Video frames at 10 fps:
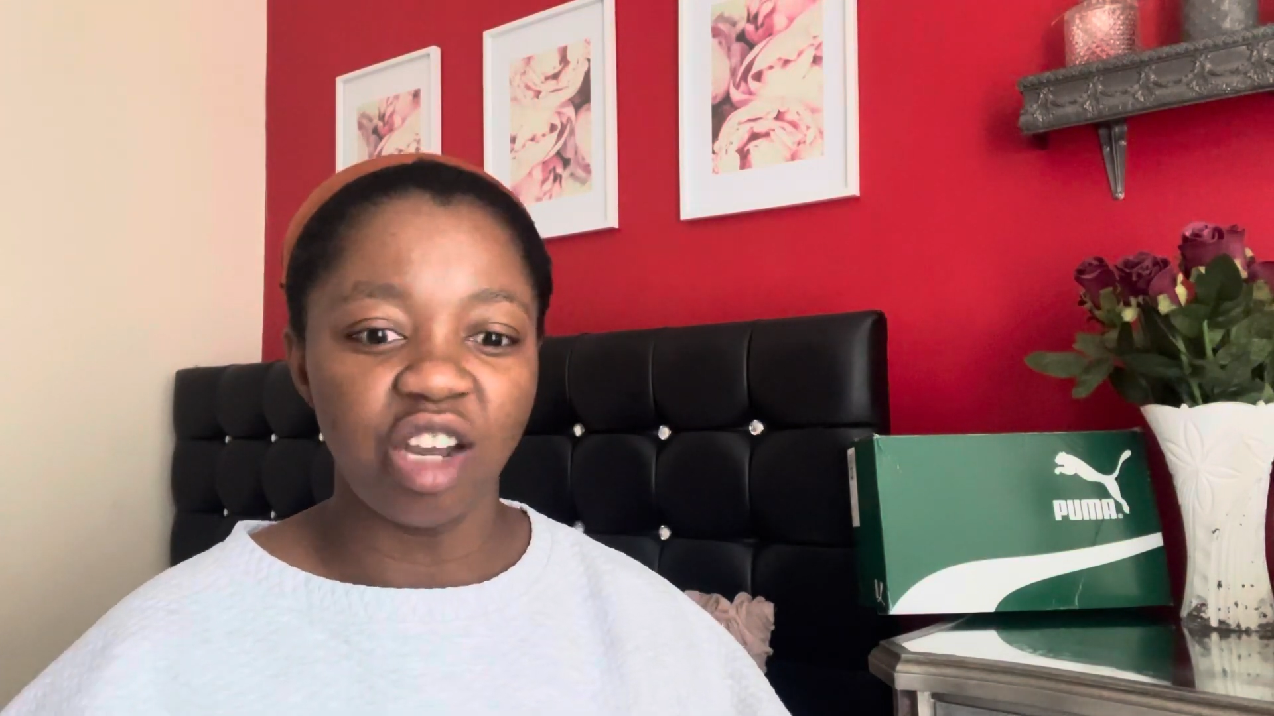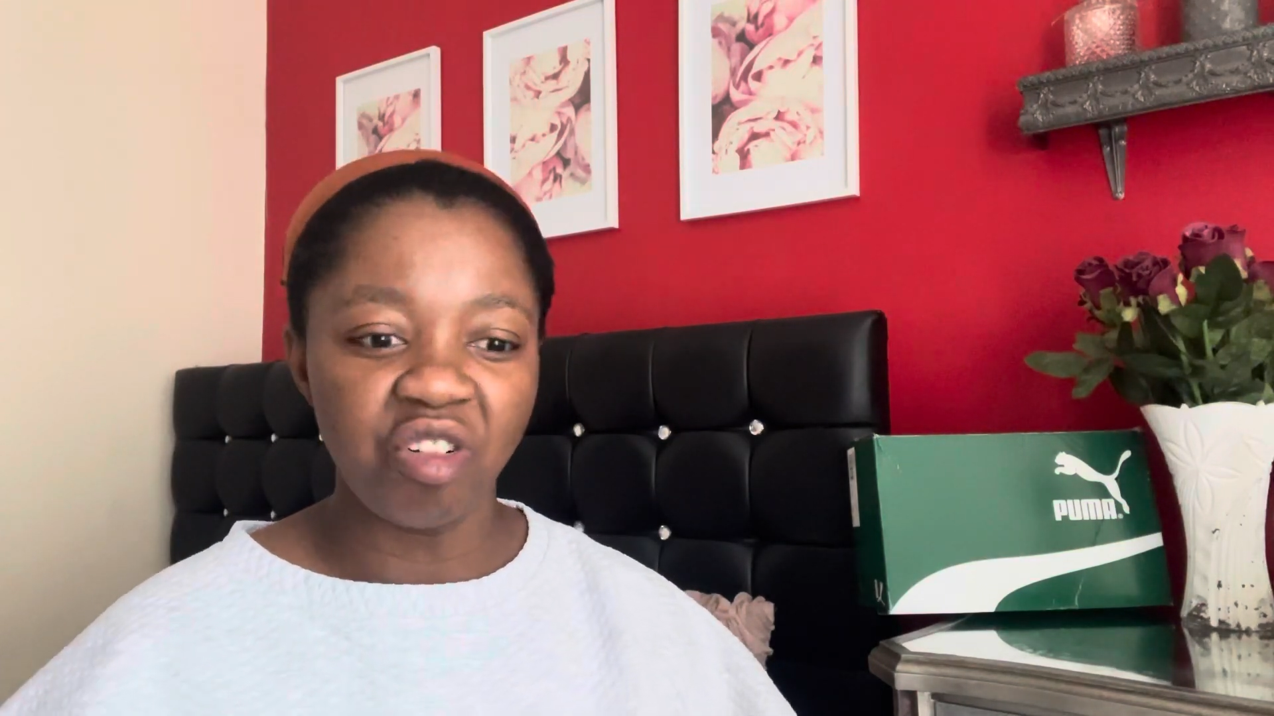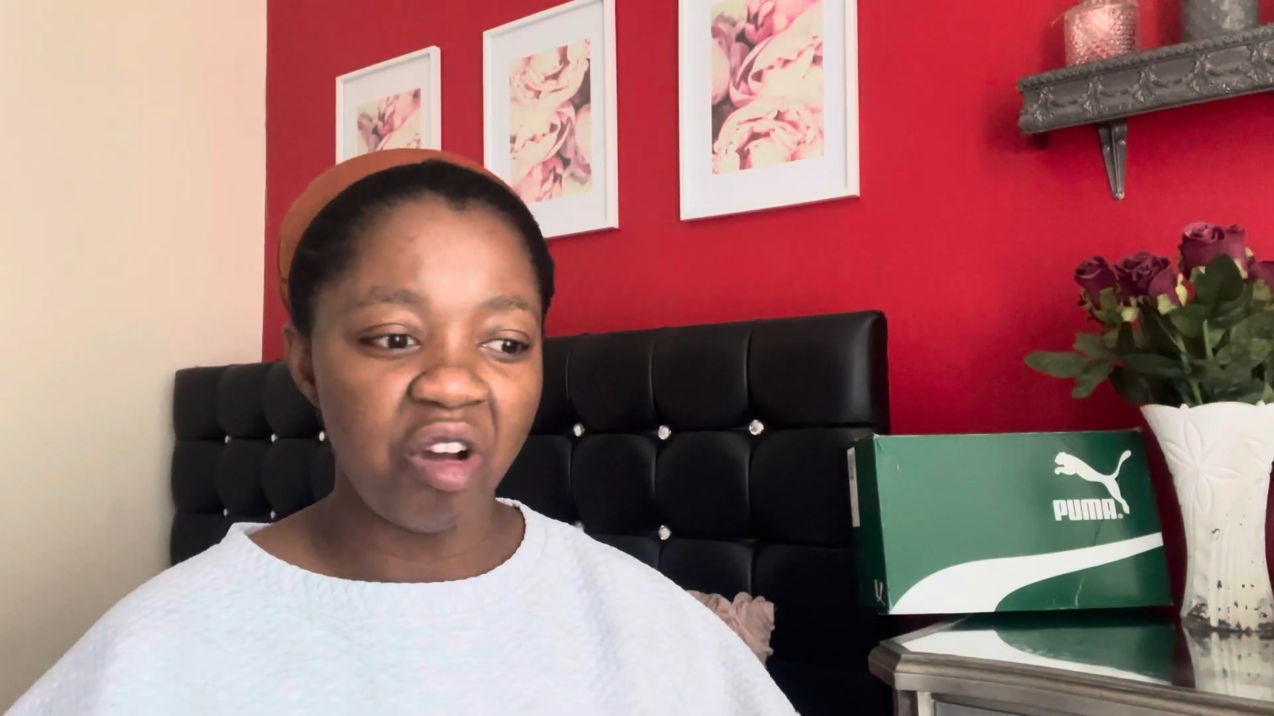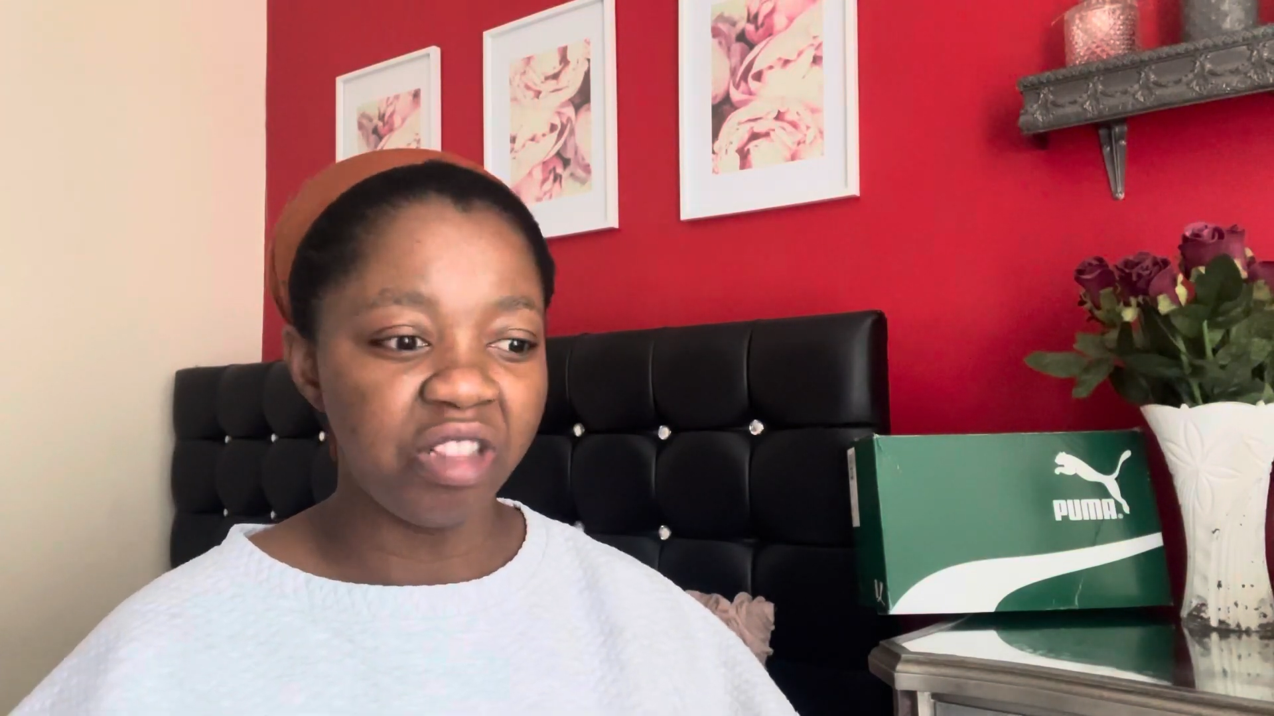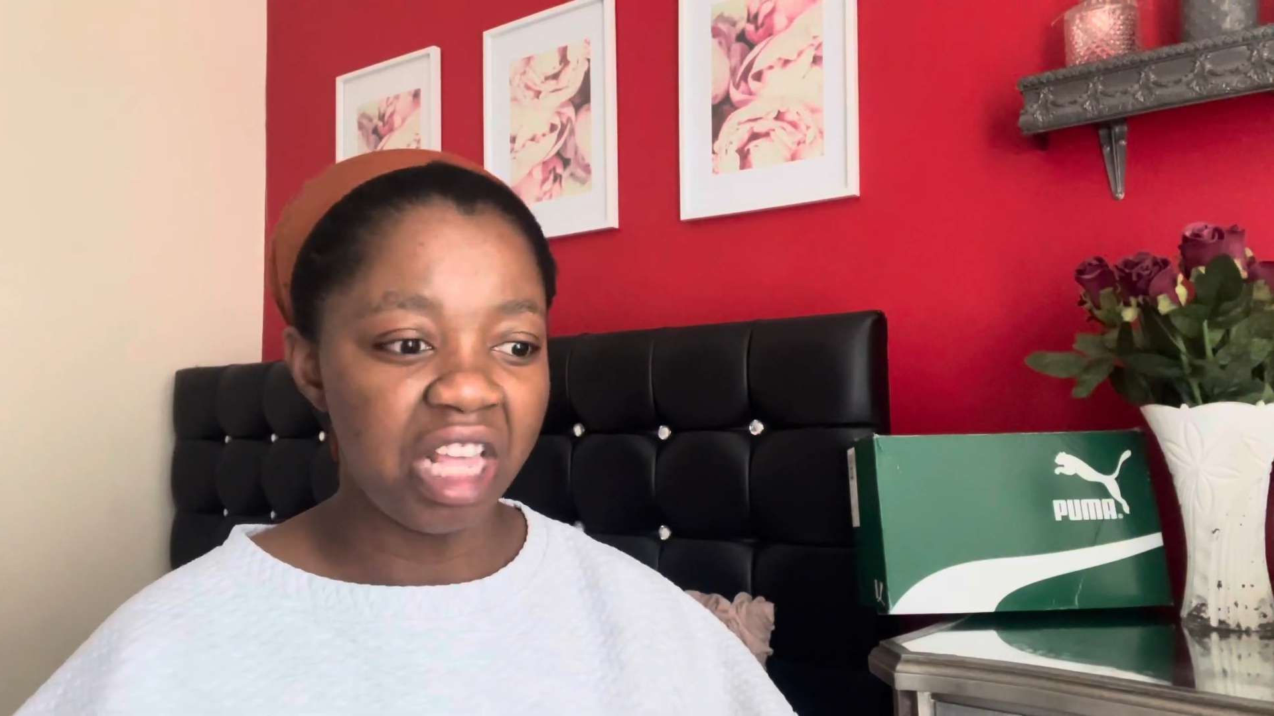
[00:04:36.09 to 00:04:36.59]
I
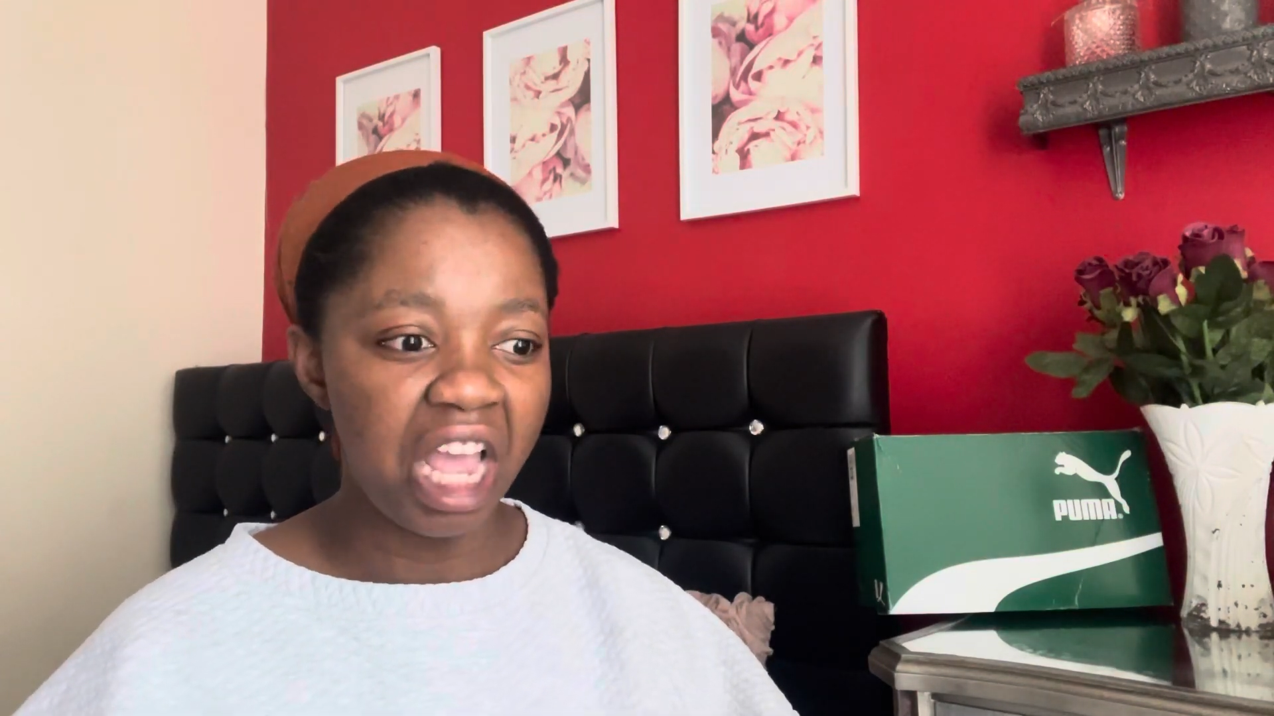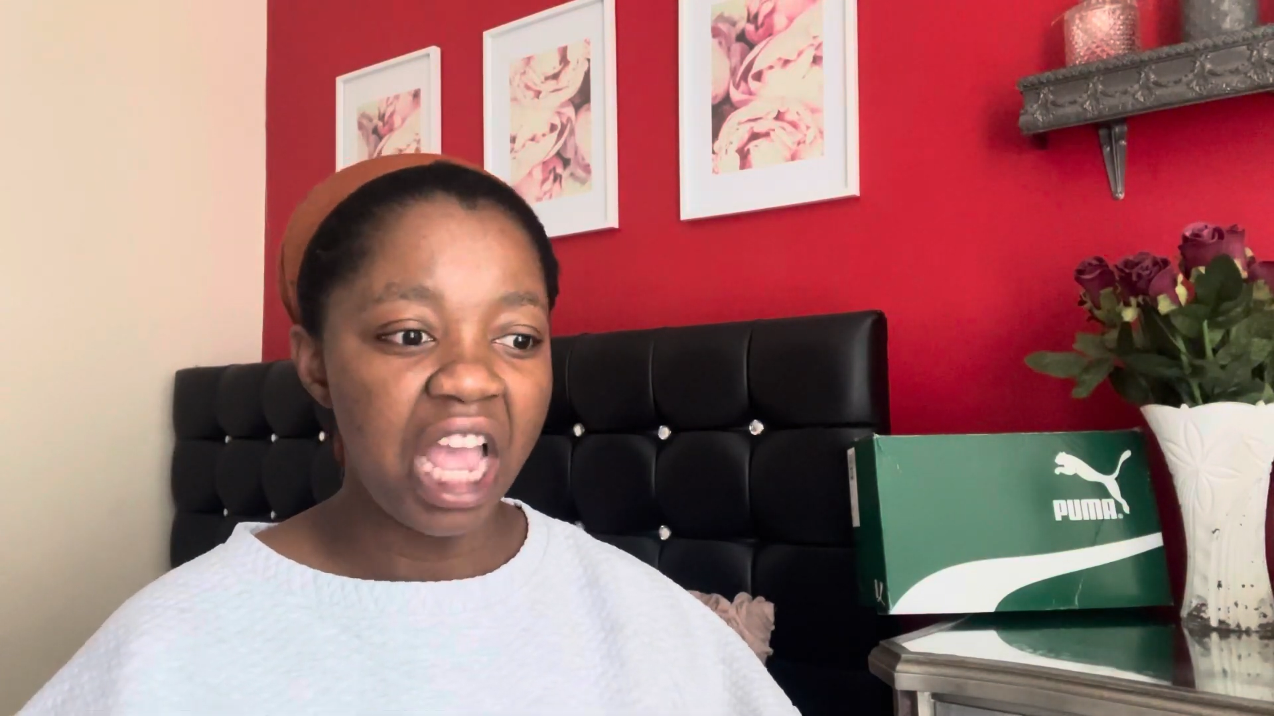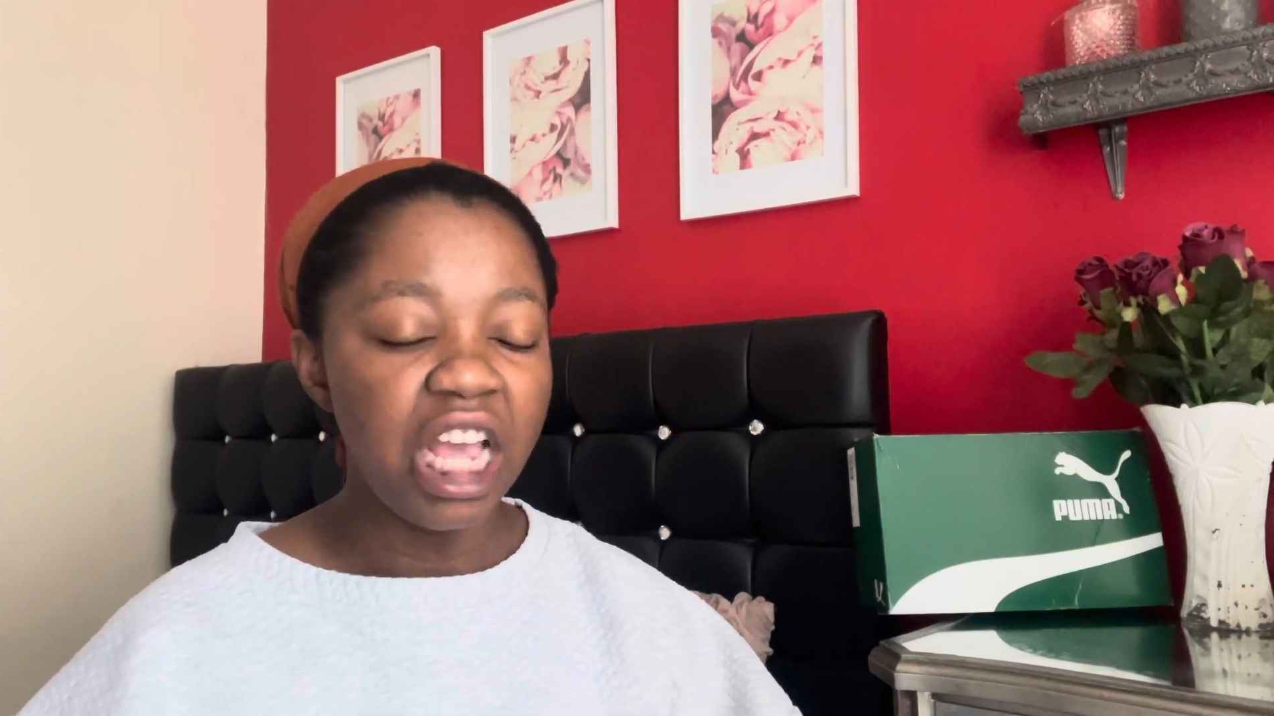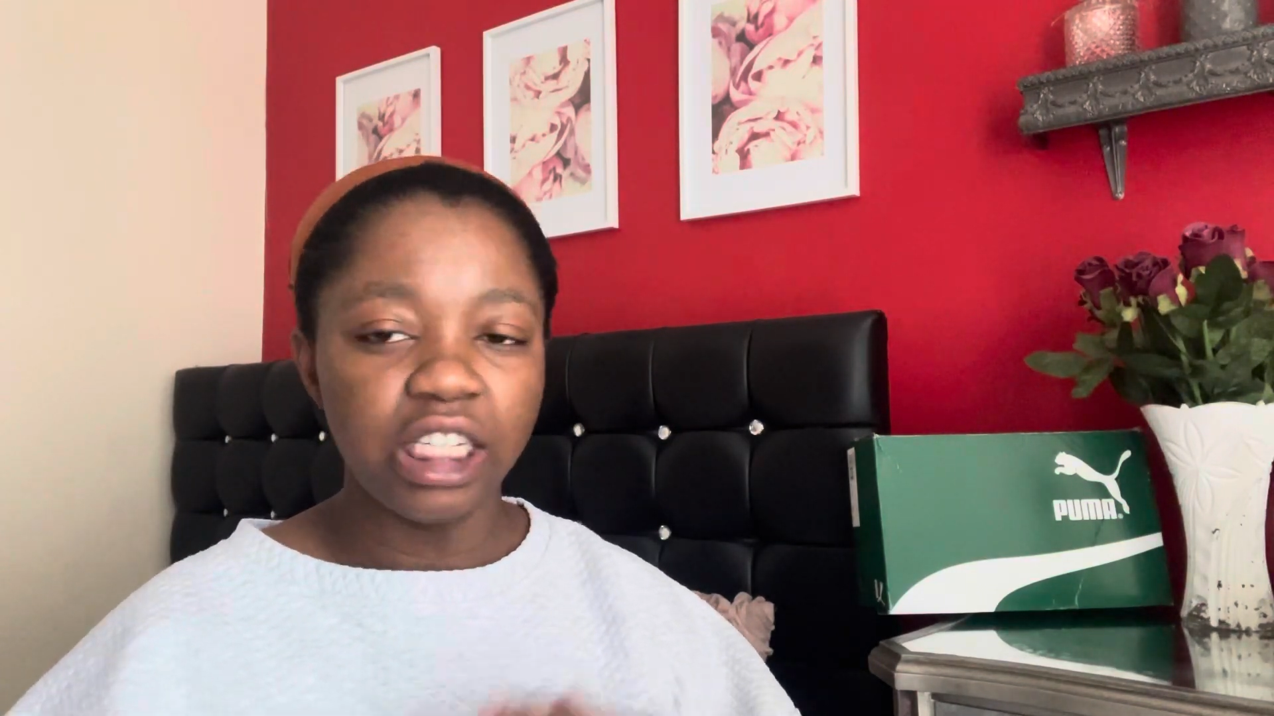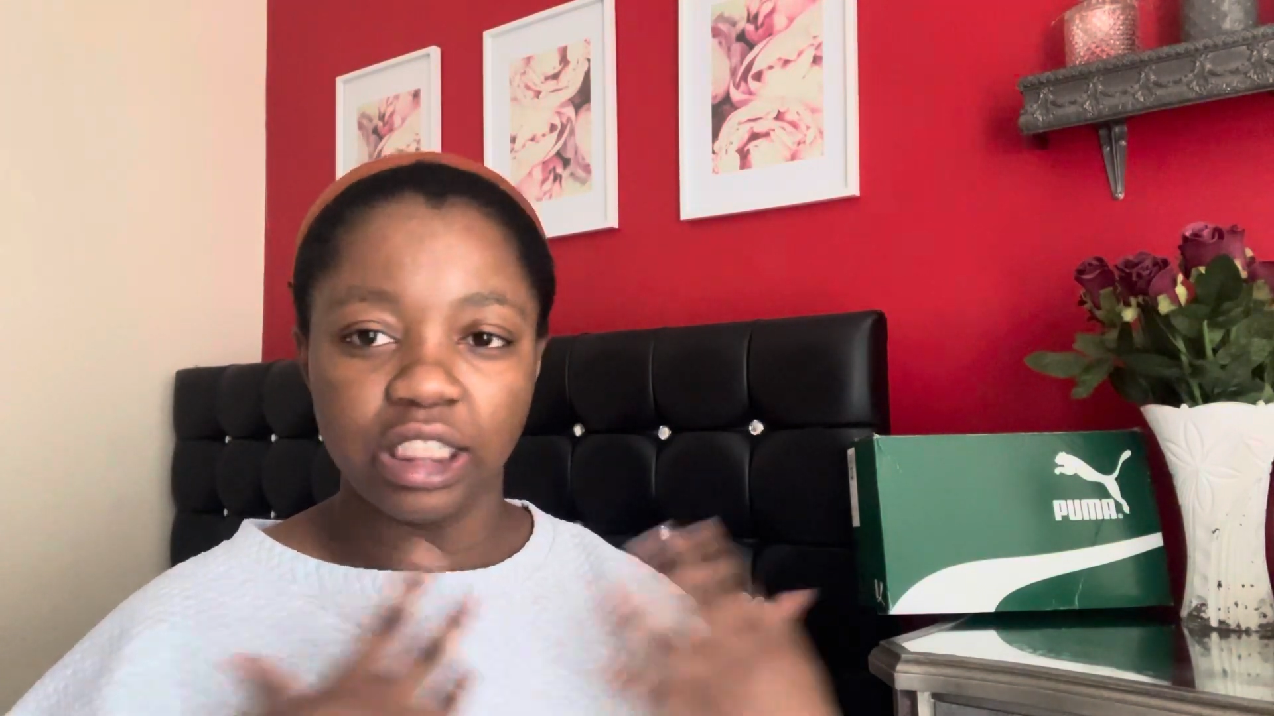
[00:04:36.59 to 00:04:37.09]
got there,